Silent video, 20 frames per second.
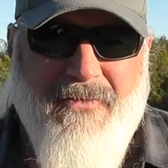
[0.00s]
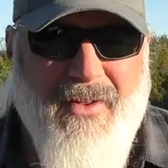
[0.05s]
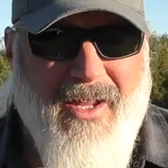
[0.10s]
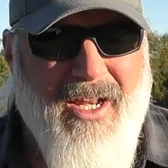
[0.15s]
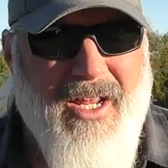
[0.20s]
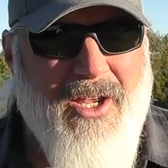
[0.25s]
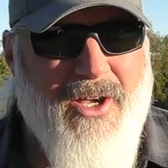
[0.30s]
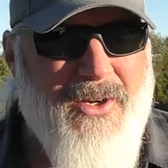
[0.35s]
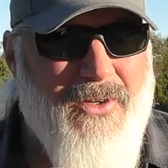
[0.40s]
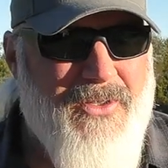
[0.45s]

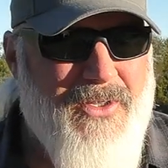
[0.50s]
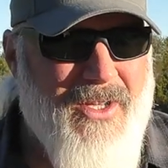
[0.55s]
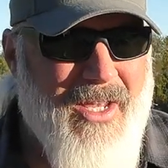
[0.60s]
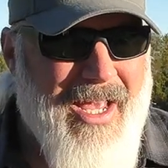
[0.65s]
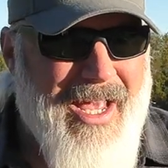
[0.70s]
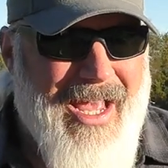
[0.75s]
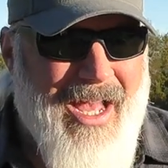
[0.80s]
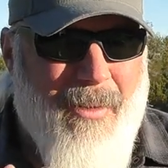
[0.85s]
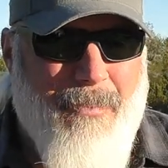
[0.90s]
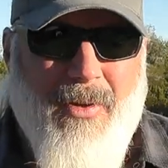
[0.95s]
videos.
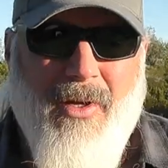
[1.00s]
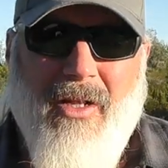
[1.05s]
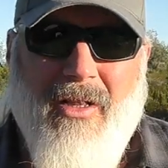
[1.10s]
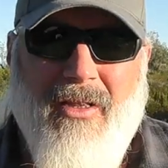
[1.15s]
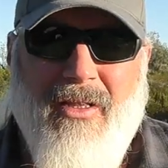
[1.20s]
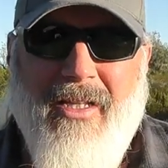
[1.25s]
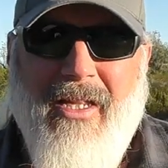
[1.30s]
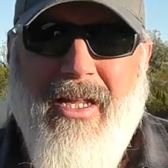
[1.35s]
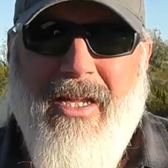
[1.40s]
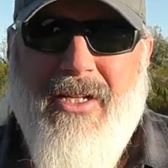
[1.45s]
I'll put a
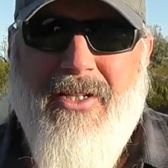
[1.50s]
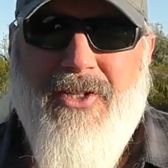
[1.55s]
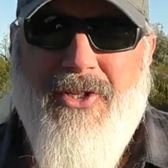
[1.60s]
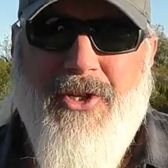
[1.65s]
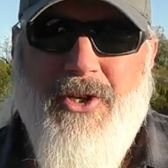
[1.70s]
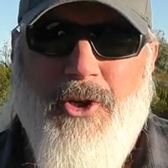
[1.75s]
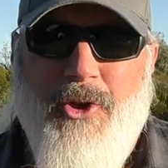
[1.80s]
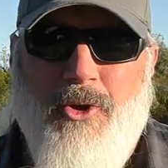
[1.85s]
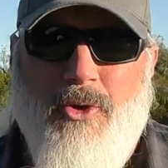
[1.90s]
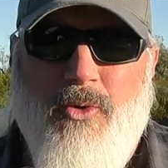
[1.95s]
link
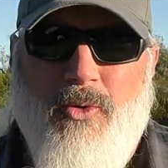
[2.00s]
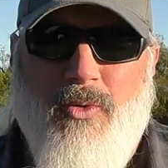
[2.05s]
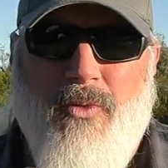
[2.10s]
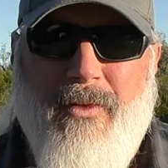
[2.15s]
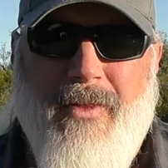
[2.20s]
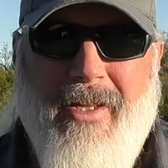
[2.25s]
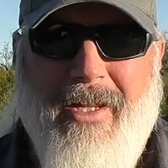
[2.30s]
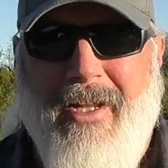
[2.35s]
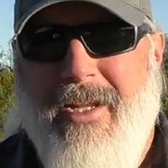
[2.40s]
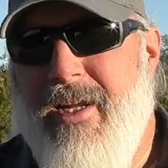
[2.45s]
to
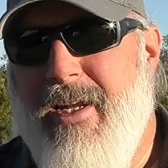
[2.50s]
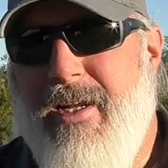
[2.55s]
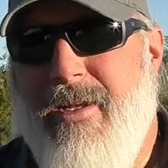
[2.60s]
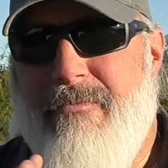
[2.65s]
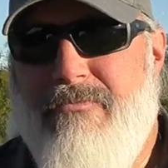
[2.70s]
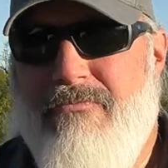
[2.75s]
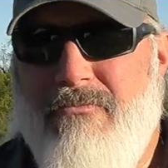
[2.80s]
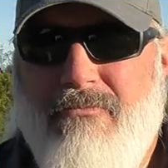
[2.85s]
the